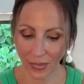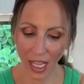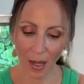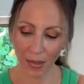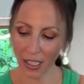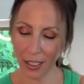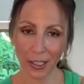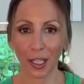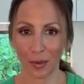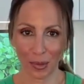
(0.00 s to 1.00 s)
I'm gonna
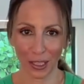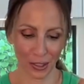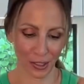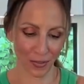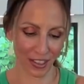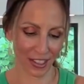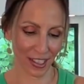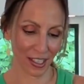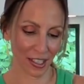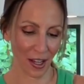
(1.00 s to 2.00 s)
take a picture of this
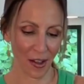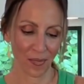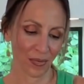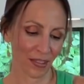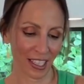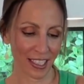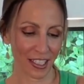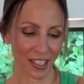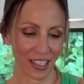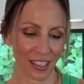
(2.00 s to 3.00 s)
dish because I
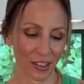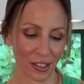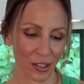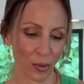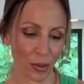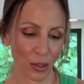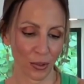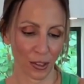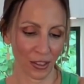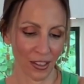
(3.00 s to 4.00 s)
just think it looks so
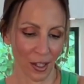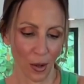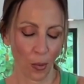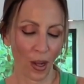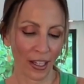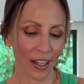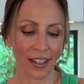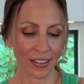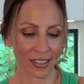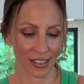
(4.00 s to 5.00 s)
beautiful. Why
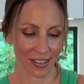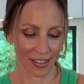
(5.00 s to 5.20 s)
not?